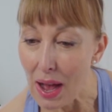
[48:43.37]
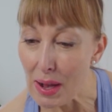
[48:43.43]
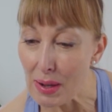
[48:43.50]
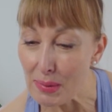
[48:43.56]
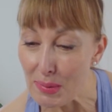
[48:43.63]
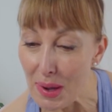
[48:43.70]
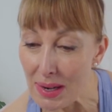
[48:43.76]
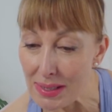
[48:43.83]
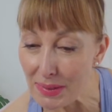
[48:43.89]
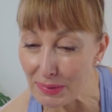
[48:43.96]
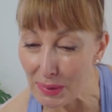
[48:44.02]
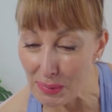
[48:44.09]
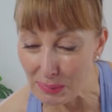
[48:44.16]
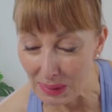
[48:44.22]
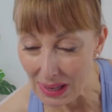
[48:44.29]
A
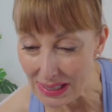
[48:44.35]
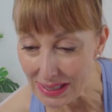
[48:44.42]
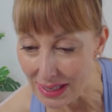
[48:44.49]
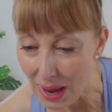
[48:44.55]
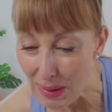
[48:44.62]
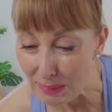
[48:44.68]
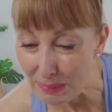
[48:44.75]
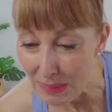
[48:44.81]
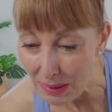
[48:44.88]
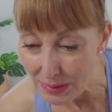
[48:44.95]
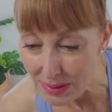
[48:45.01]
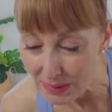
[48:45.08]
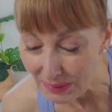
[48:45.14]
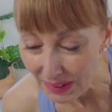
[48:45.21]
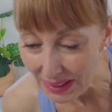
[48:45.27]
wonderful, pleasant and
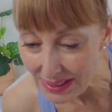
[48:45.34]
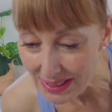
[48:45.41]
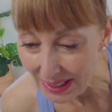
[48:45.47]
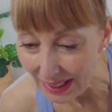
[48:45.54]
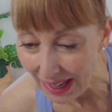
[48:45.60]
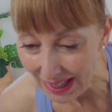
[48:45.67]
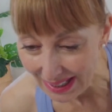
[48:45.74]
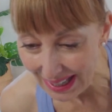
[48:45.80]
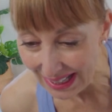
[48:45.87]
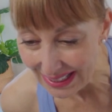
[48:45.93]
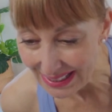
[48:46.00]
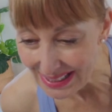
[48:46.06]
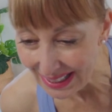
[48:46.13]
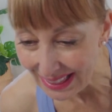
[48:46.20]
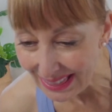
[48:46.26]
motivating
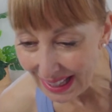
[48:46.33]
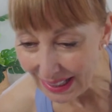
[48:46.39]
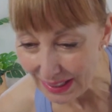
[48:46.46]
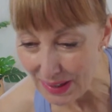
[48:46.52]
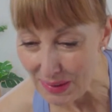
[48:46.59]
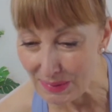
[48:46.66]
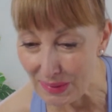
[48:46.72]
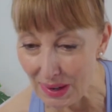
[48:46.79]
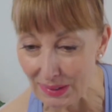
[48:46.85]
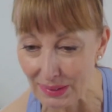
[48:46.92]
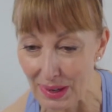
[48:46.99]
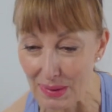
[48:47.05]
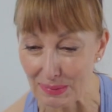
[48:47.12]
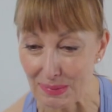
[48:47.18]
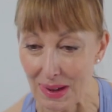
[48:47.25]
lady. Thank you
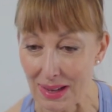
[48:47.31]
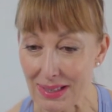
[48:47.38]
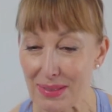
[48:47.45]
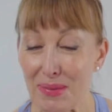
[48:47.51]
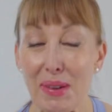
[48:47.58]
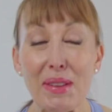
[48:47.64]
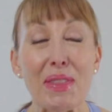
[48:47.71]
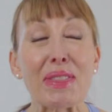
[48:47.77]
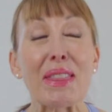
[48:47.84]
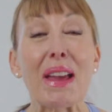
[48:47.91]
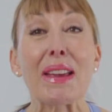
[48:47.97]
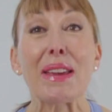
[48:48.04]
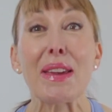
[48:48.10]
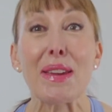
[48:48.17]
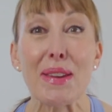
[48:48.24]
very much. Well,
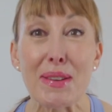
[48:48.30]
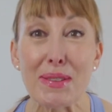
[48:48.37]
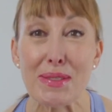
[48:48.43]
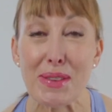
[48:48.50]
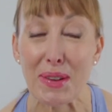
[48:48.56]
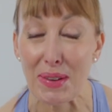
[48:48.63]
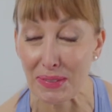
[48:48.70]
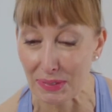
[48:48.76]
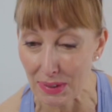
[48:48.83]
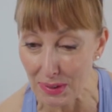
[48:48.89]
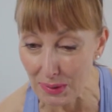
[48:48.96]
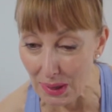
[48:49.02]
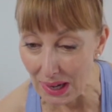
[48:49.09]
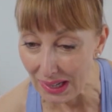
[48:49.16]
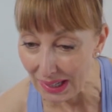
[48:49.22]
thank you, Donna, for
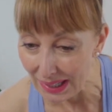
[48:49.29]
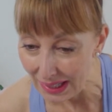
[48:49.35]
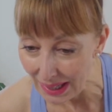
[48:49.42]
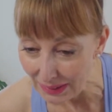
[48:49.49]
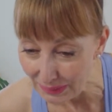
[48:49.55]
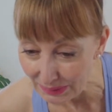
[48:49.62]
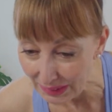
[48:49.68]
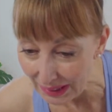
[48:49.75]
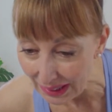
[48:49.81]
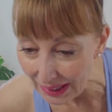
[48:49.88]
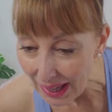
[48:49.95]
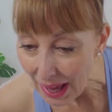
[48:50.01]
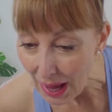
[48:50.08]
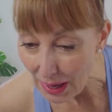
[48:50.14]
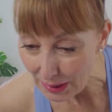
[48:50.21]
your
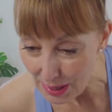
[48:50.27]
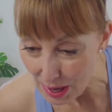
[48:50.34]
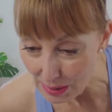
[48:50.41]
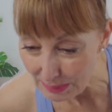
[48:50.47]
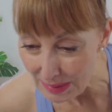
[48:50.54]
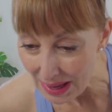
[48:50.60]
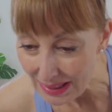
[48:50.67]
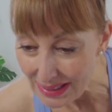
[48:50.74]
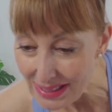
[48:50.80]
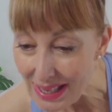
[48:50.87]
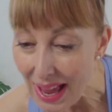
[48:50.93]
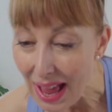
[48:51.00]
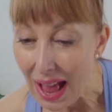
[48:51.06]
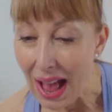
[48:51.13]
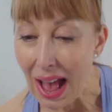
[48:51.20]
lovely comment.
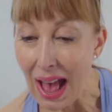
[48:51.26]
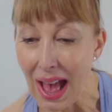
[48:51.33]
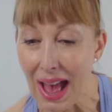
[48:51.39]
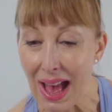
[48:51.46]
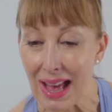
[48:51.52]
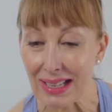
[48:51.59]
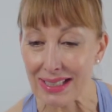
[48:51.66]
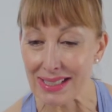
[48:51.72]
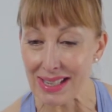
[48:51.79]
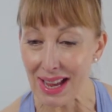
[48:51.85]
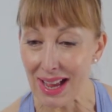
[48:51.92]
And